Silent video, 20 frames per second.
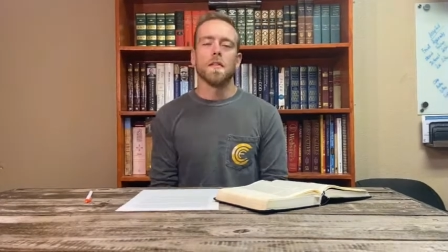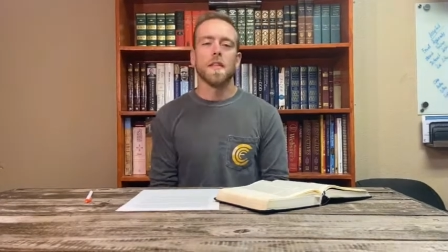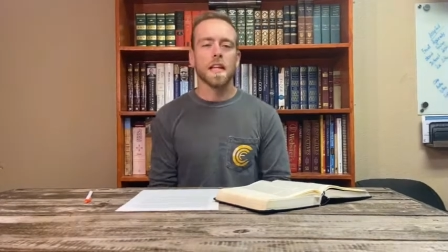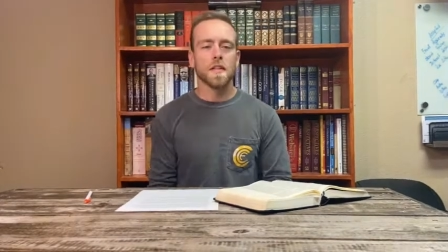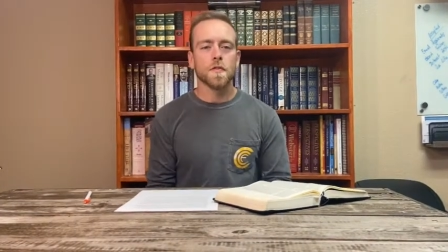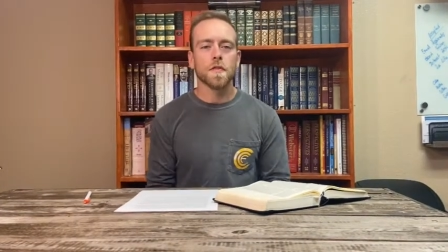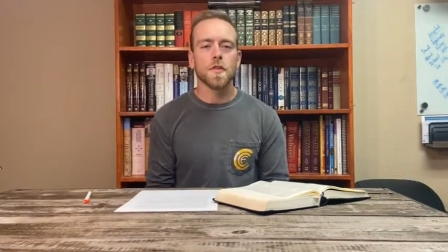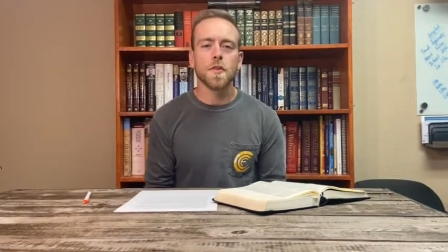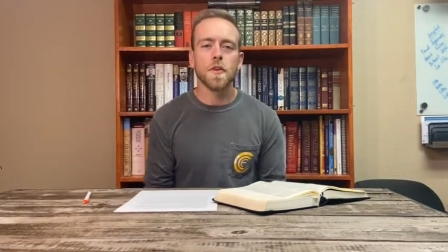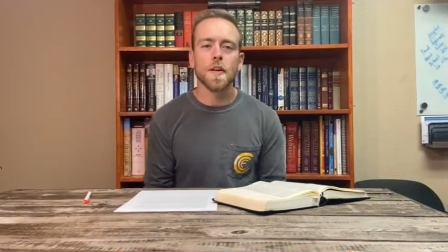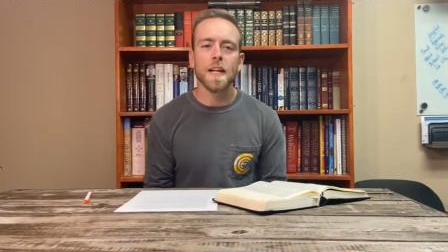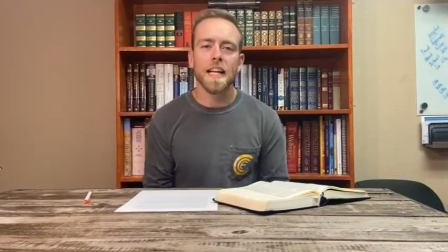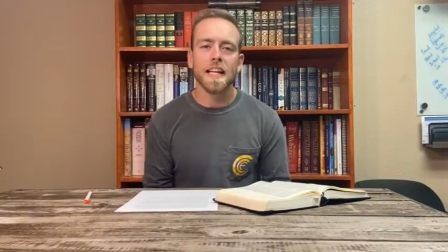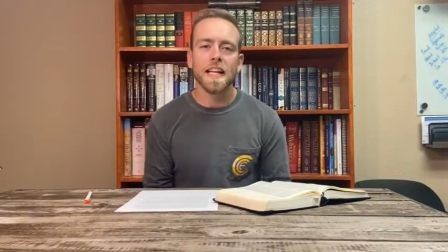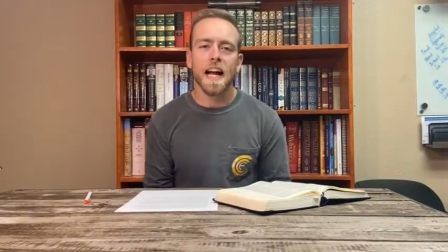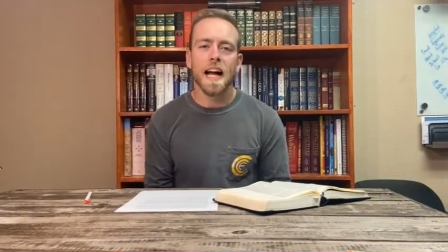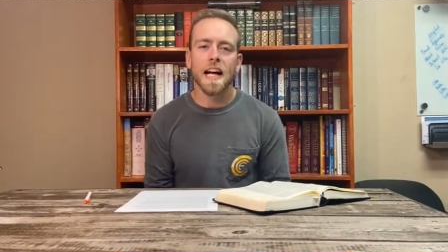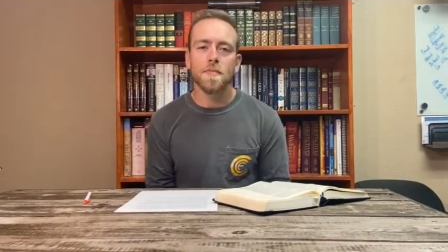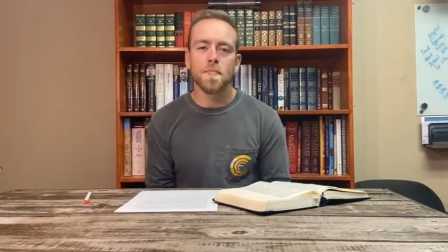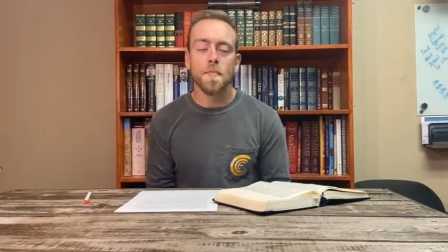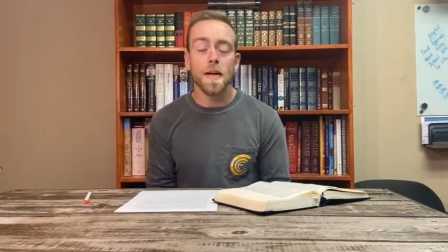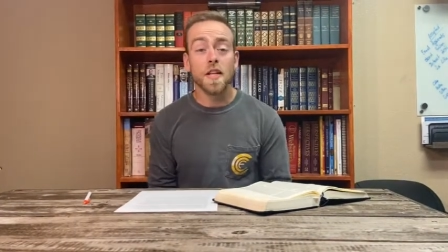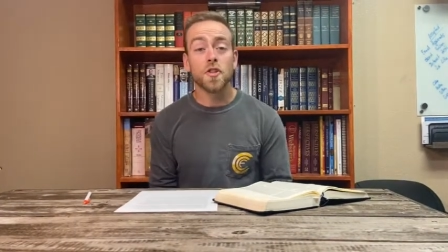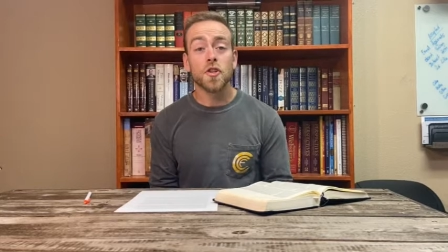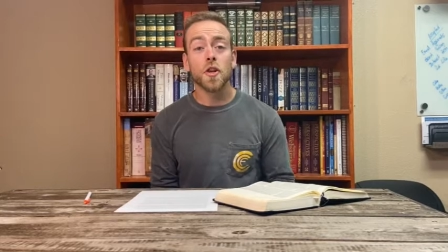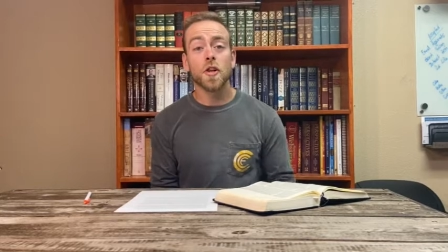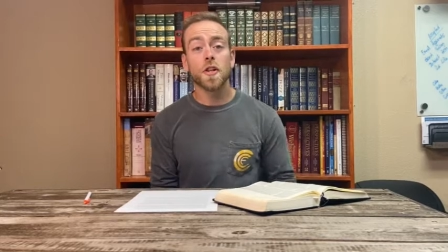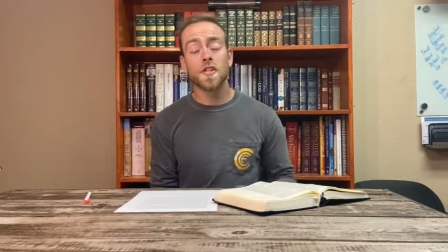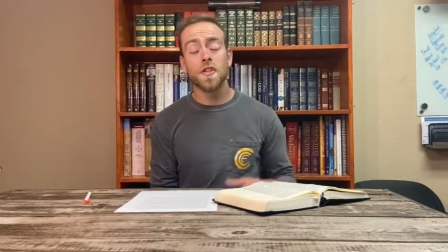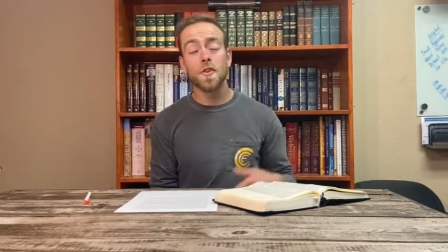Thanks for tuning in, guys. Make
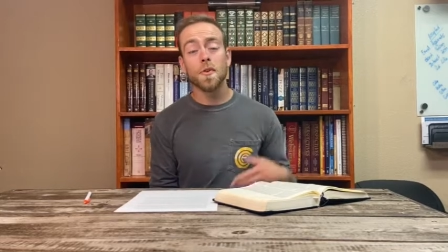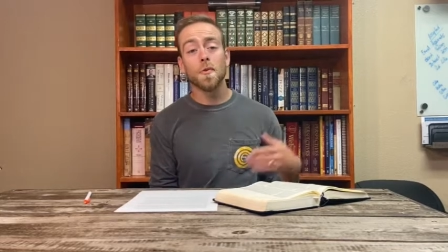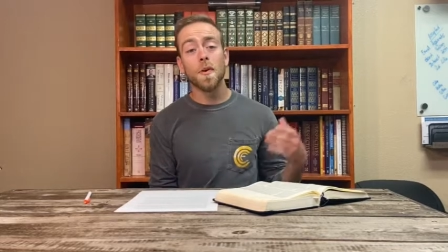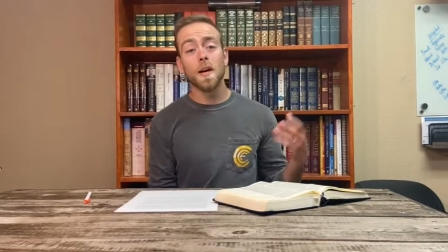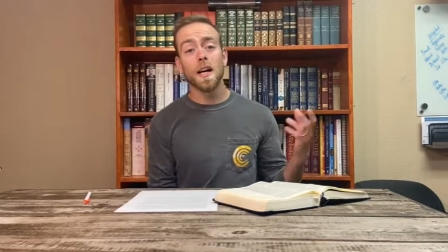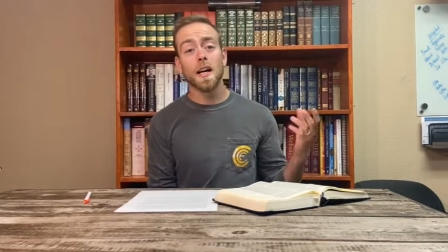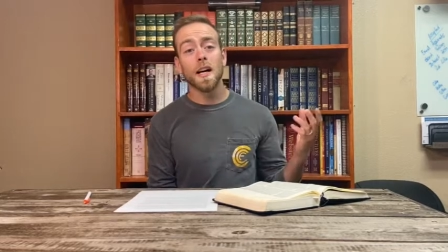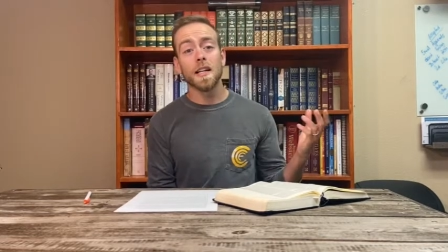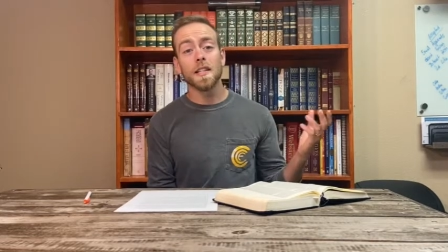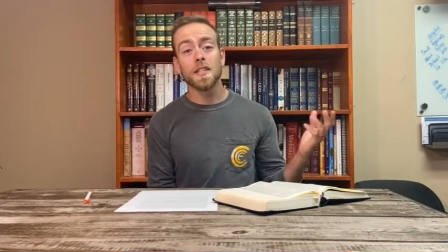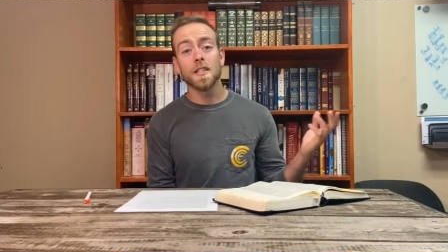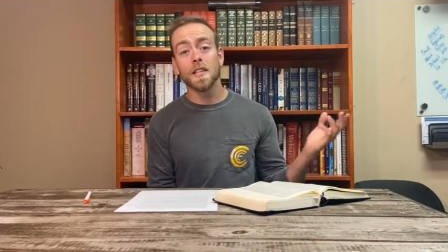sure to uh,